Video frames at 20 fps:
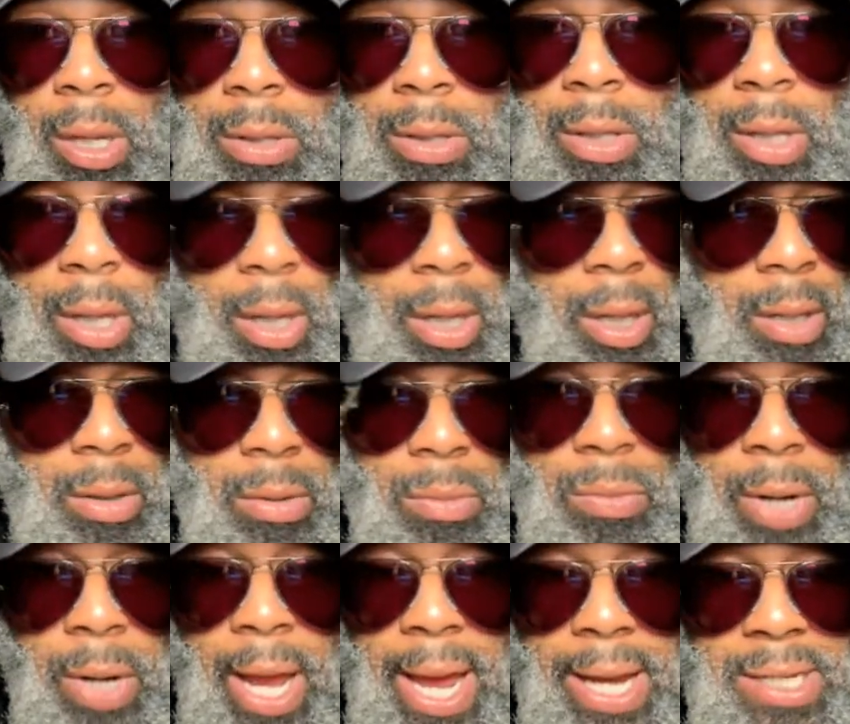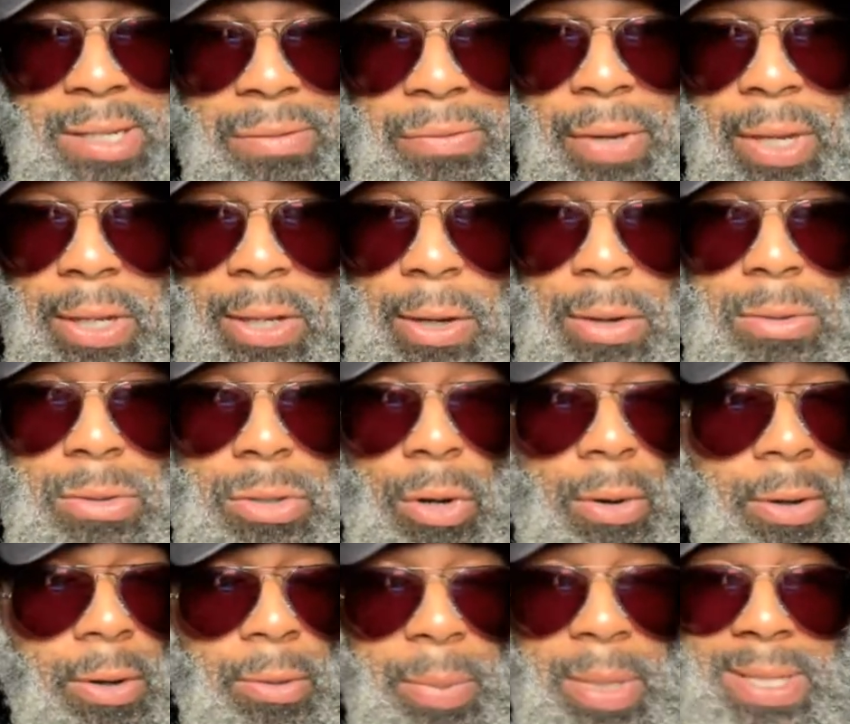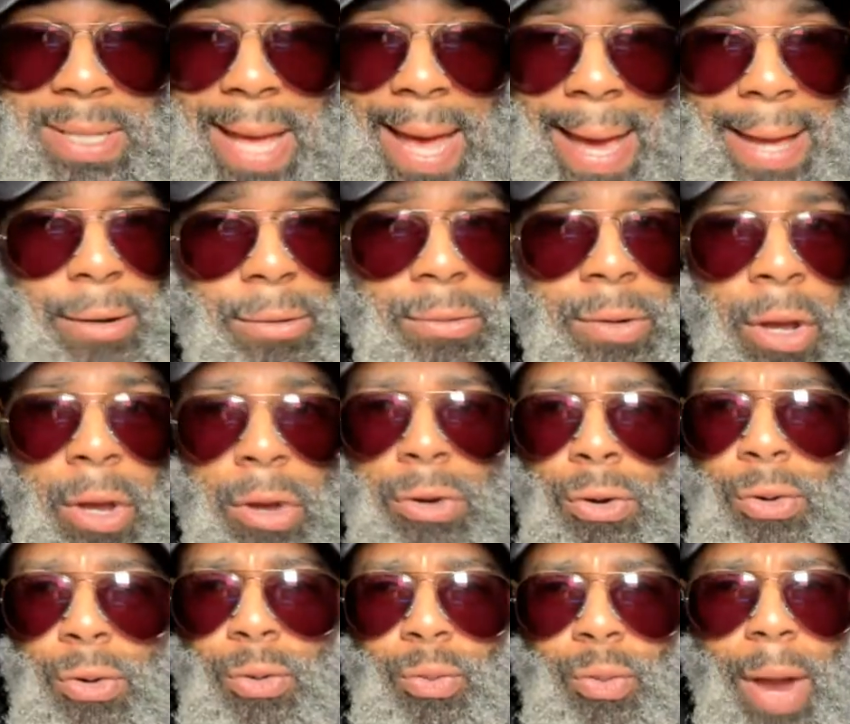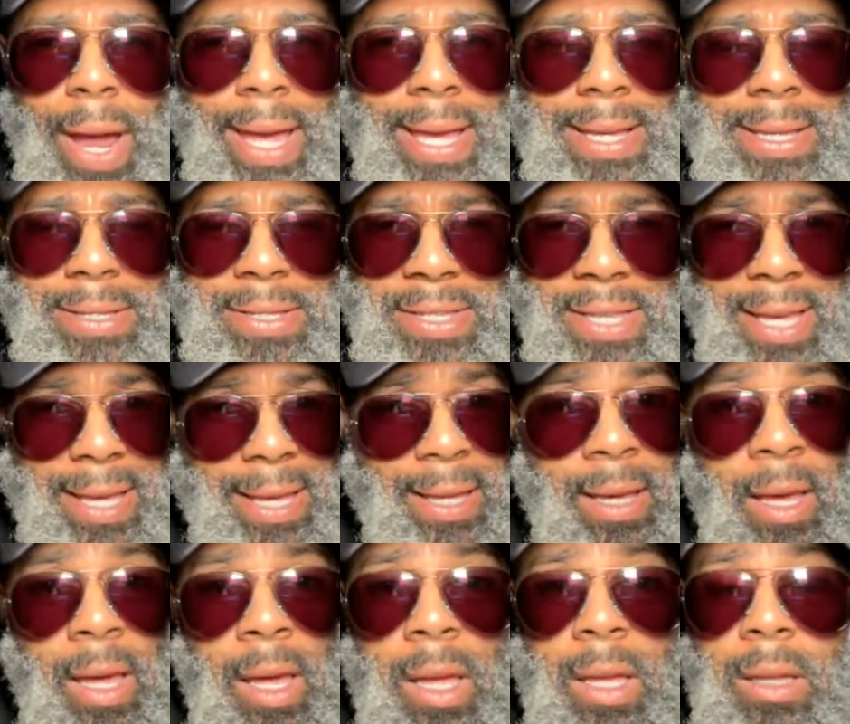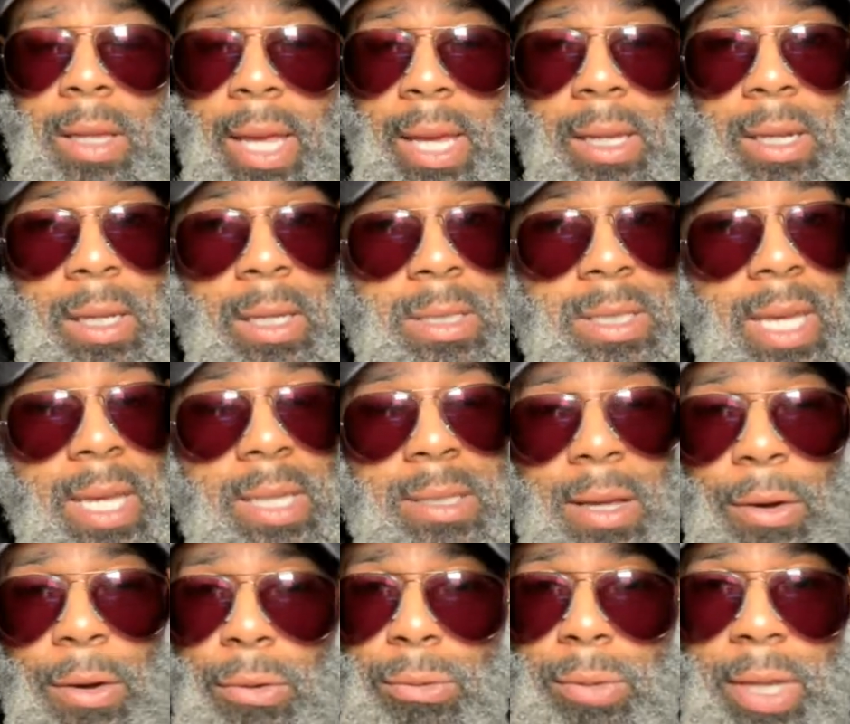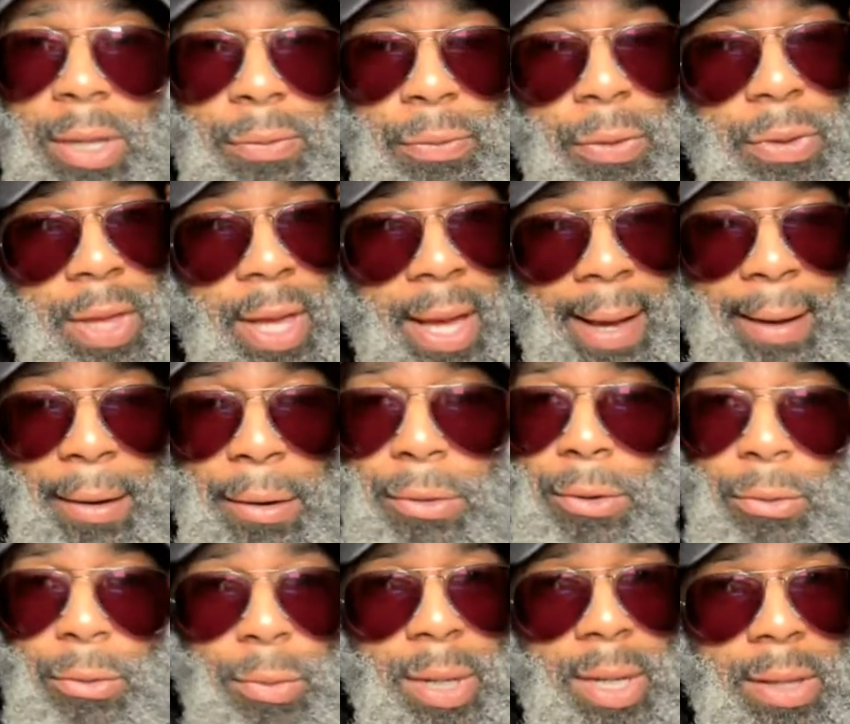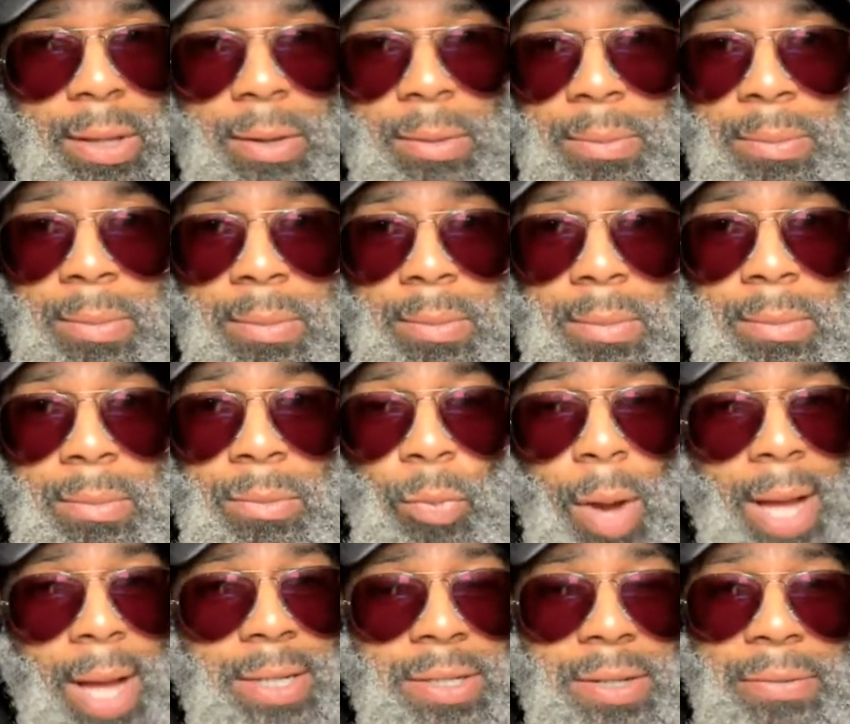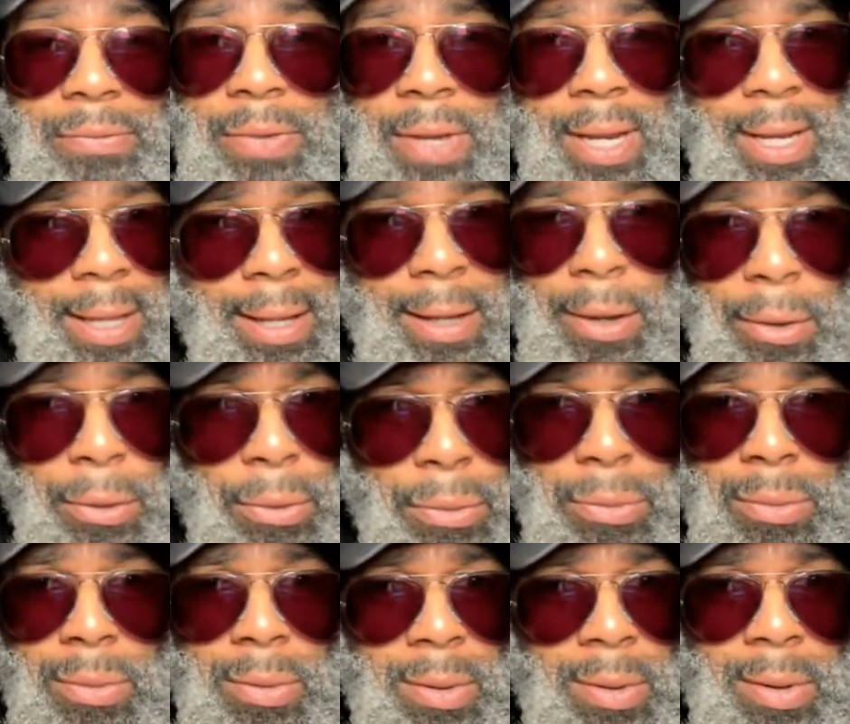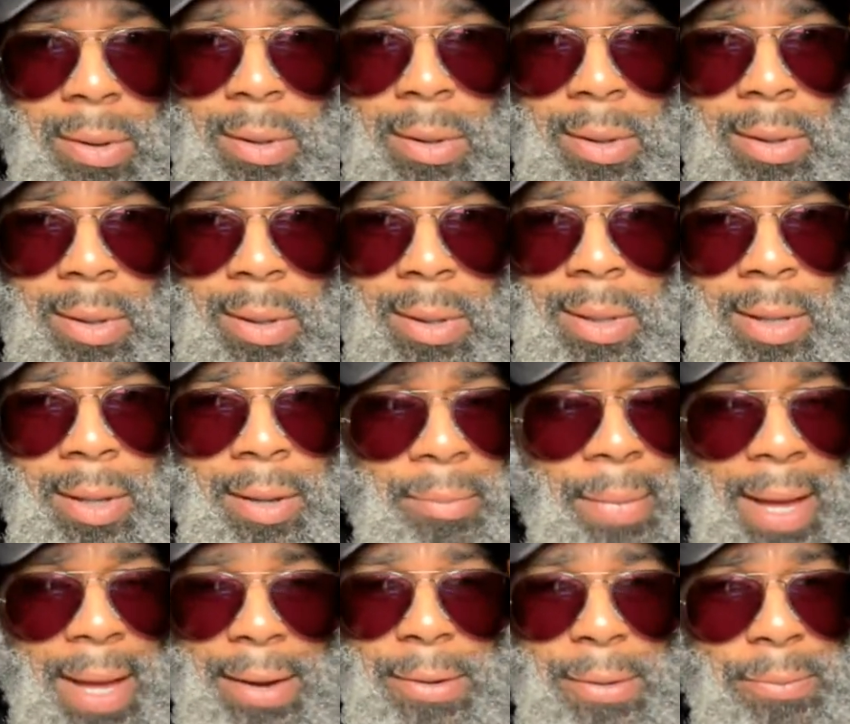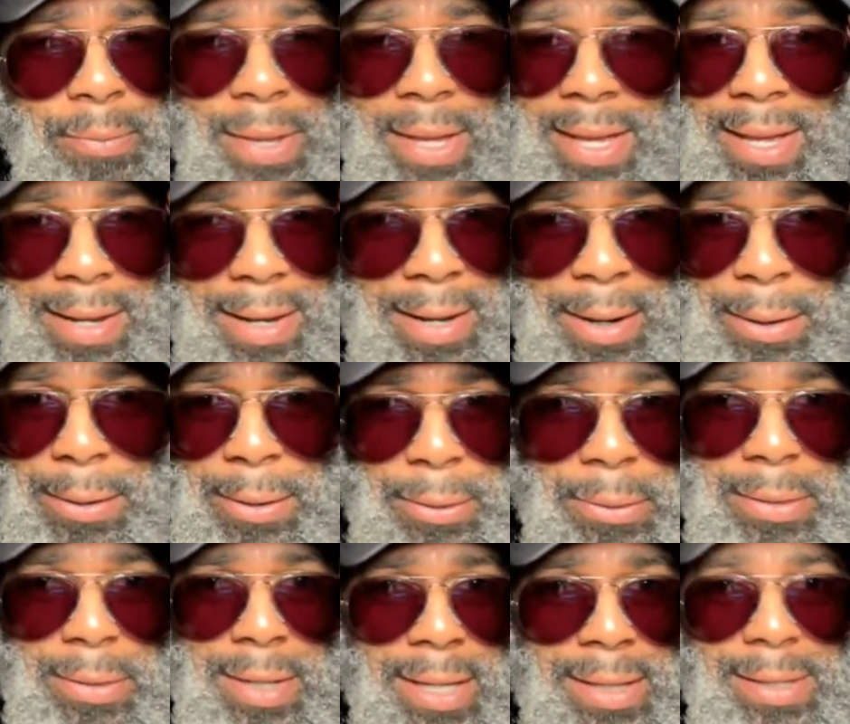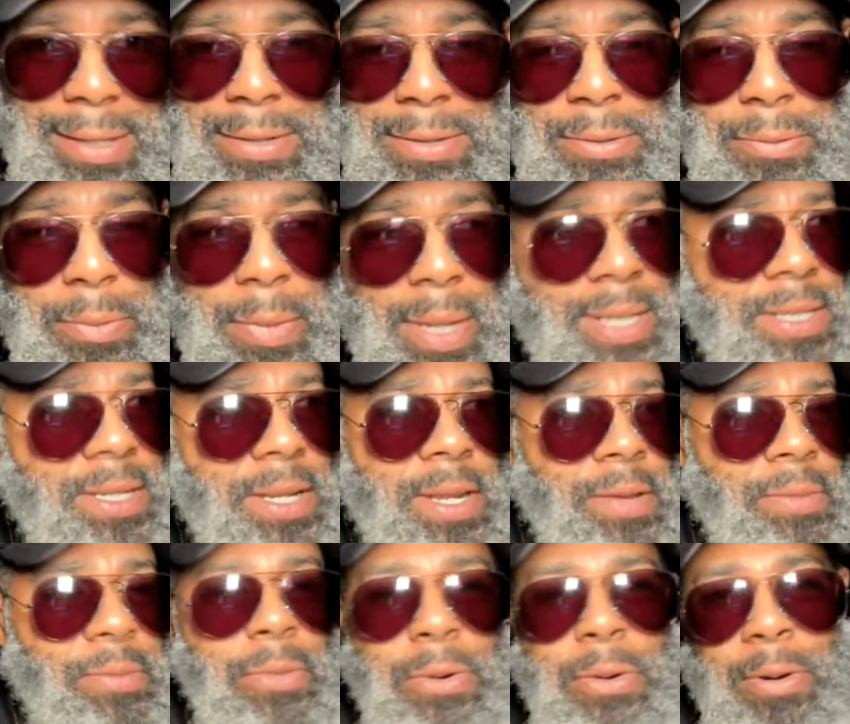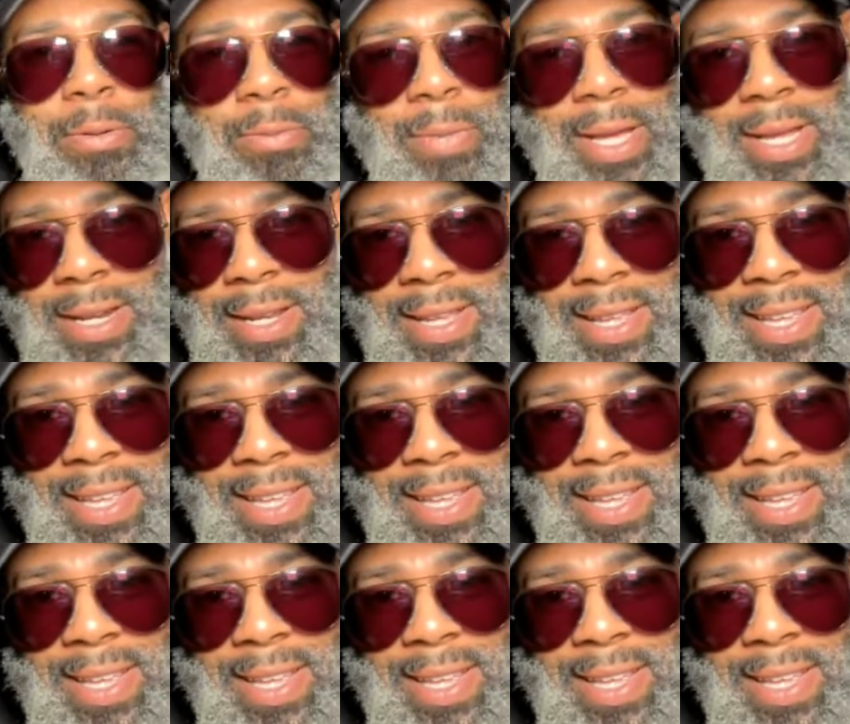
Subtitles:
the reaction videos are going to be titled crazy. Ladies, it's only for the algorithm. Watch the video. I'm not gonna be in there doing nothing too much anymore, man.